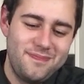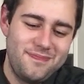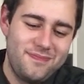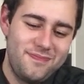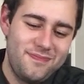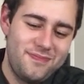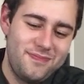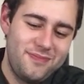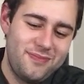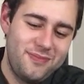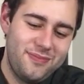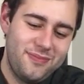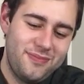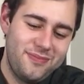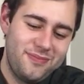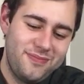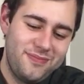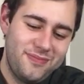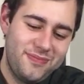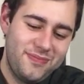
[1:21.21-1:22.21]

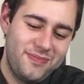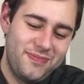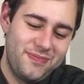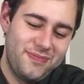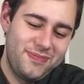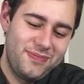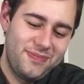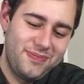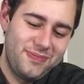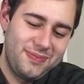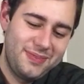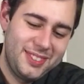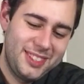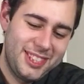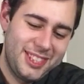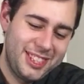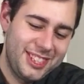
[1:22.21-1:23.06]
No one is speaking in this clip.